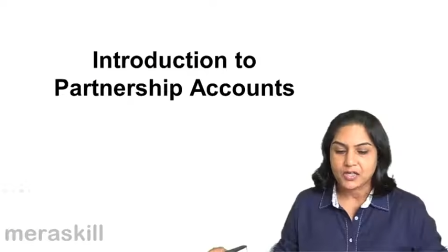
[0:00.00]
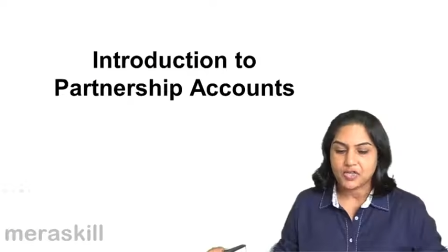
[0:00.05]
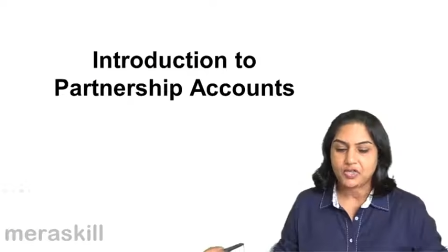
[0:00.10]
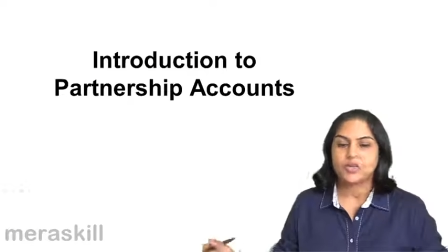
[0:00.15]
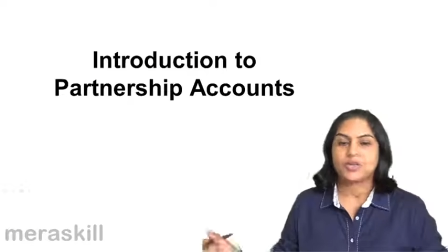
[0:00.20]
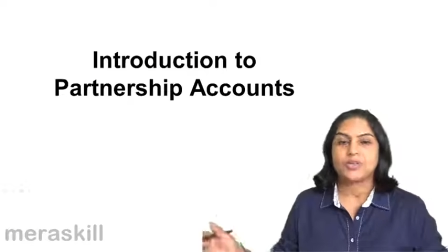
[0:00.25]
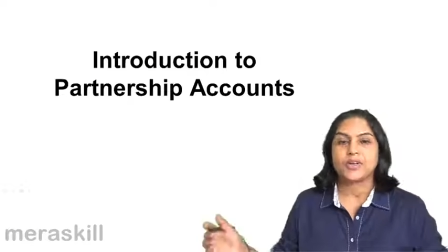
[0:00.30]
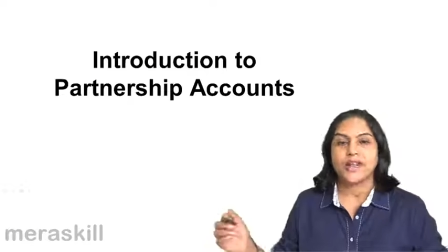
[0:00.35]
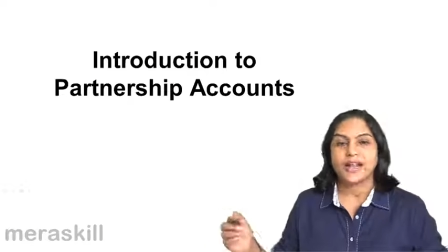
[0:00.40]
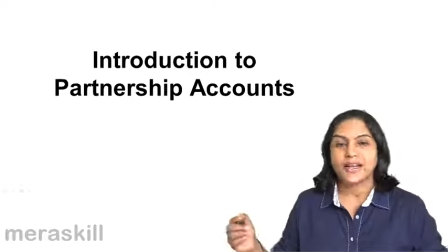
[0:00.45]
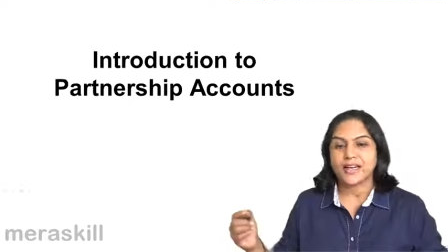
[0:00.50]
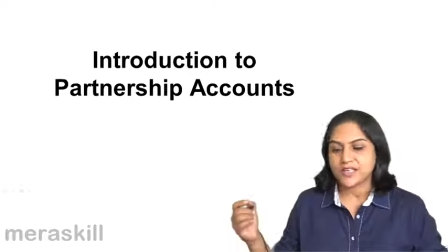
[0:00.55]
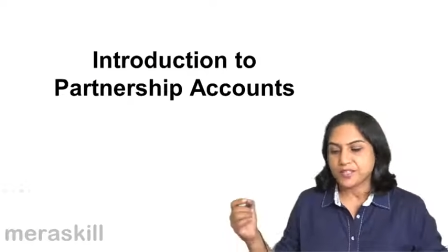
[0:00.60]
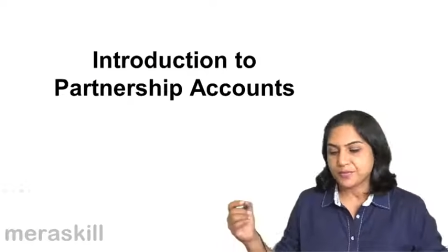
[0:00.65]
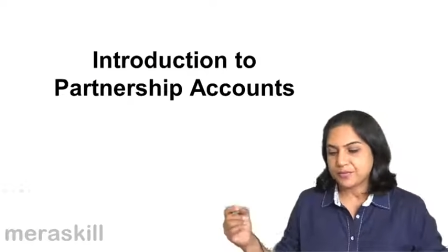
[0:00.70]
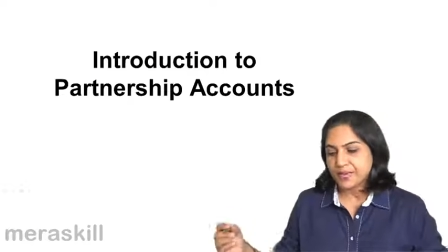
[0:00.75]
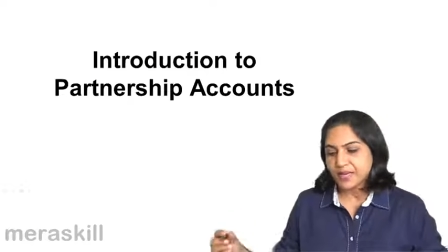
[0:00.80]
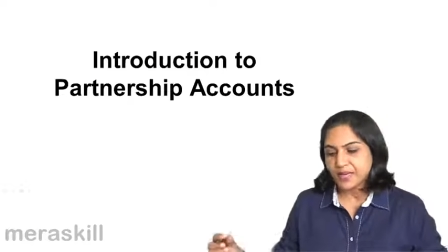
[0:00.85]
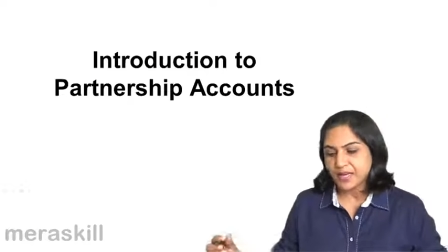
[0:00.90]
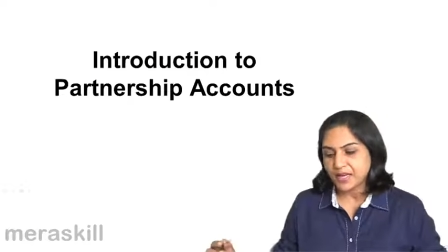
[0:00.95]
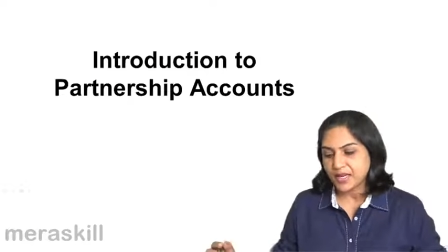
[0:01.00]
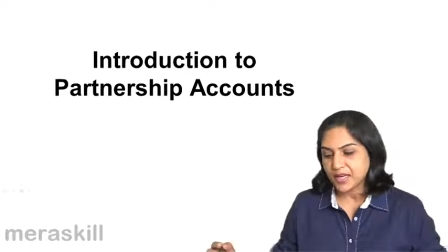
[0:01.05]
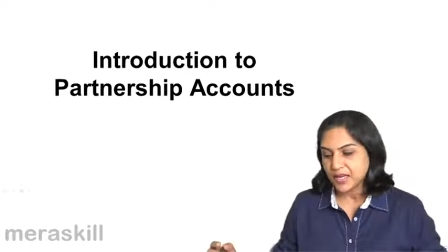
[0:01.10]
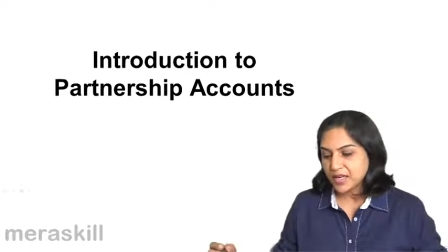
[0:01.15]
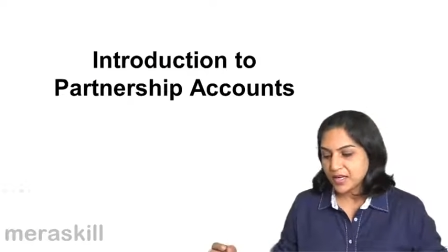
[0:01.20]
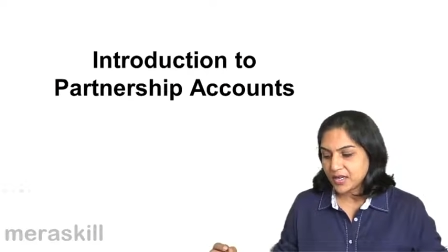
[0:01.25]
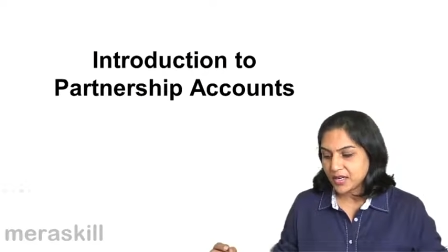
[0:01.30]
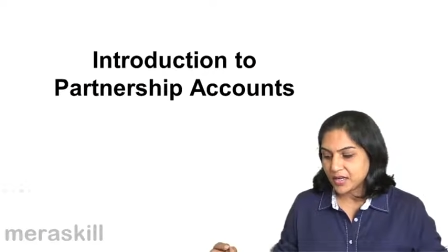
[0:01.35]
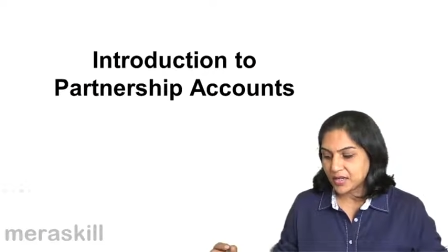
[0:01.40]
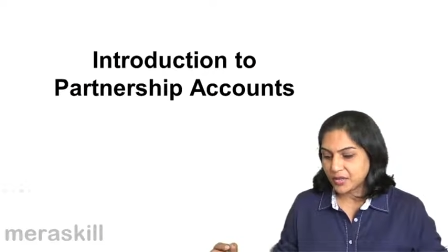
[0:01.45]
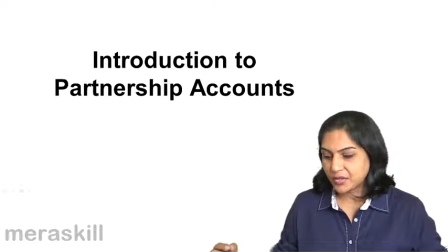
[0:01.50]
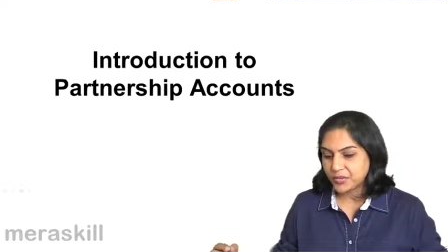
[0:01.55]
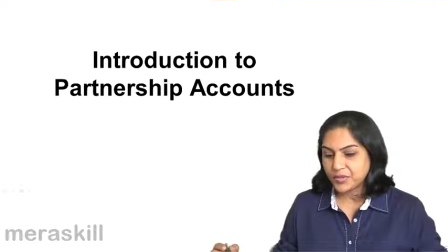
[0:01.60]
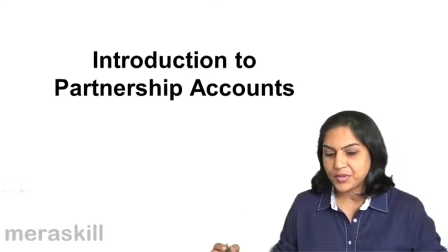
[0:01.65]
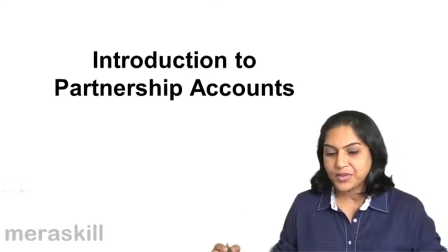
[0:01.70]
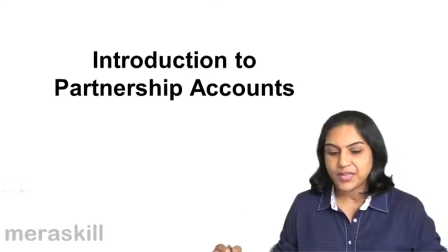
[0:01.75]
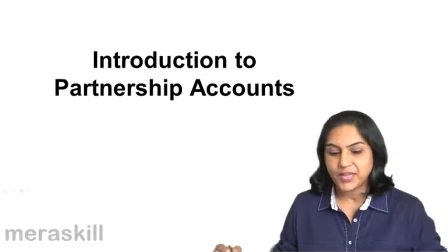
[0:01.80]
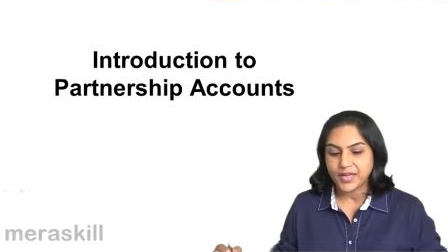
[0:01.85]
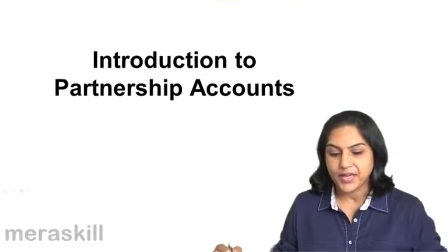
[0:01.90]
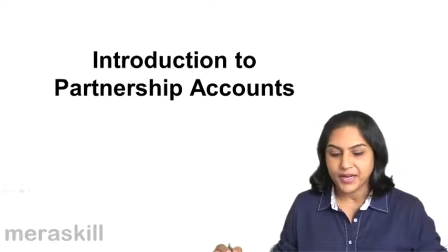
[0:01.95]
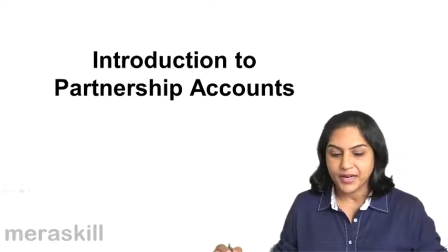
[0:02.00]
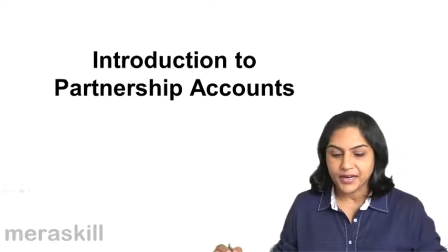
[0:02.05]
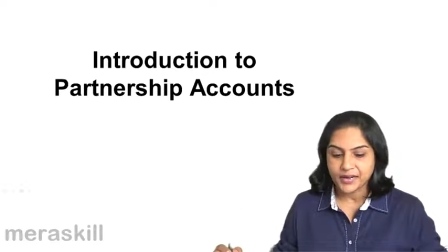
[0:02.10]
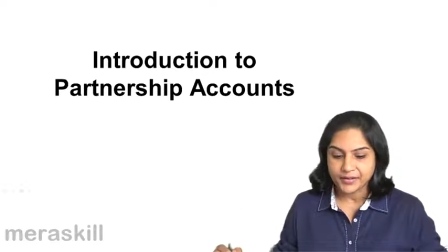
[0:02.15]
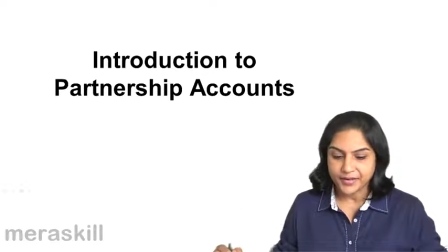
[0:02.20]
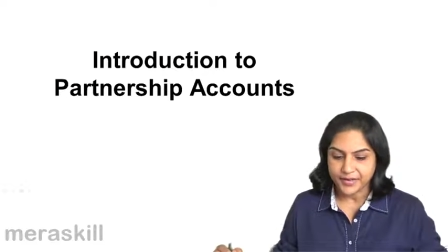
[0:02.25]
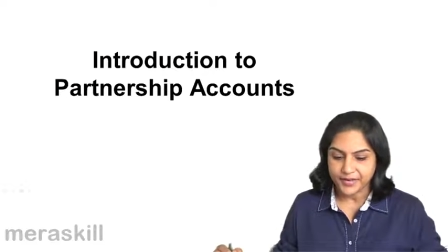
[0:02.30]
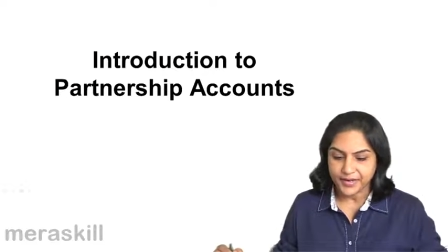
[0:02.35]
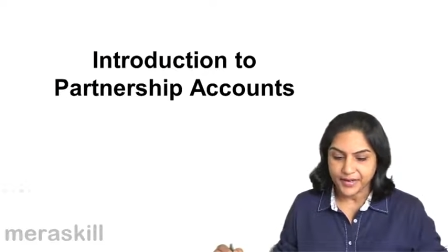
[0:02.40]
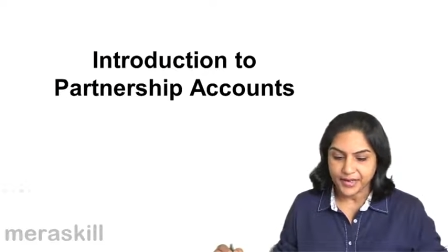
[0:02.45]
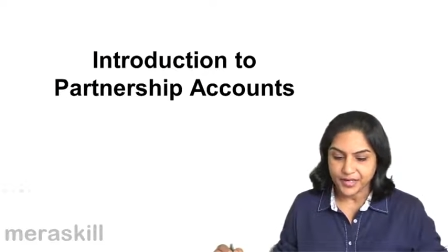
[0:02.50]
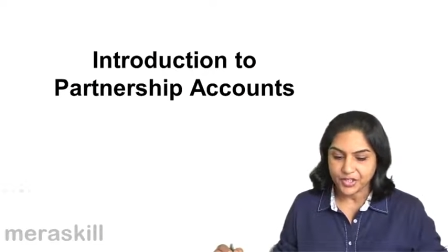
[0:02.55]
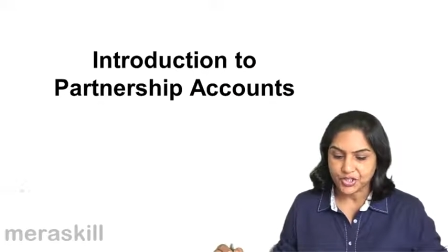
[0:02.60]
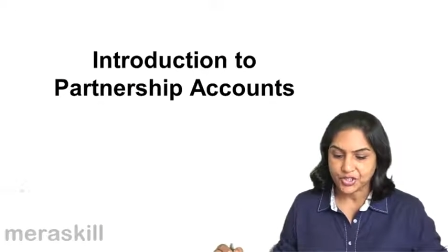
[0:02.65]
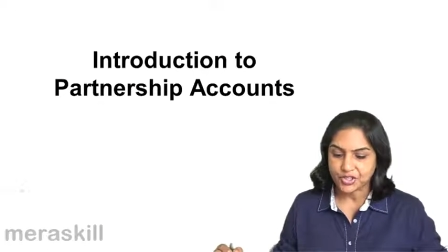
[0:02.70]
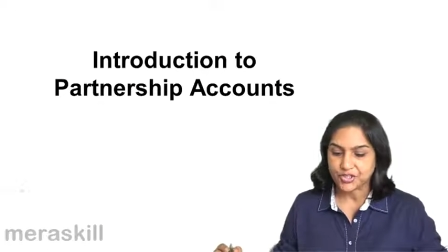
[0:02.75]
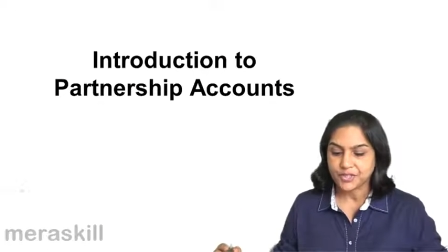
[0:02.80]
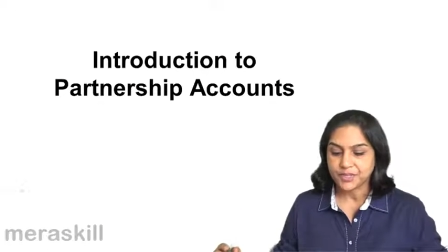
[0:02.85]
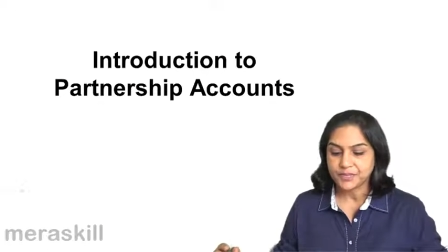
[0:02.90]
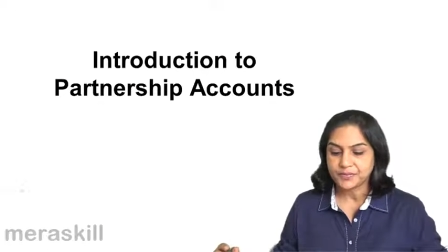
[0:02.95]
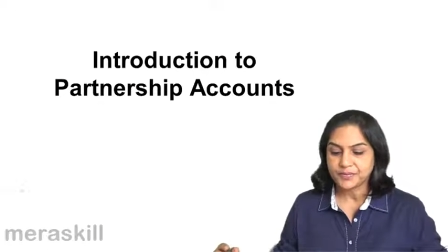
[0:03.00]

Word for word: So let us begin with the introduction